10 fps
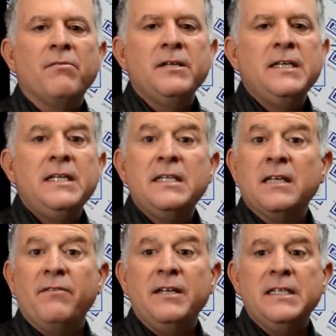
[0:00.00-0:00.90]

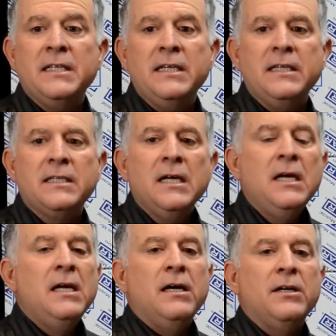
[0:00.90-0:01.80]

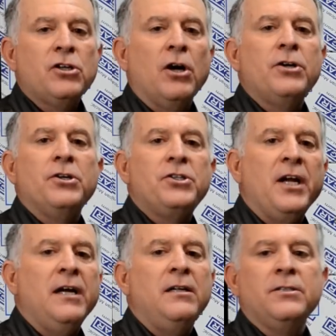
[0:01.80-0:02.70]
370Zs, Chargers,
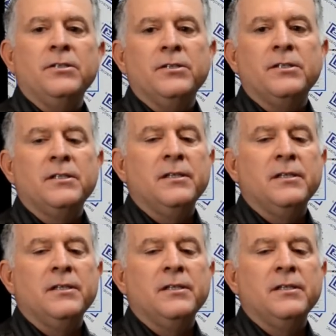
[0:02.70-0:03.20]
Challengers,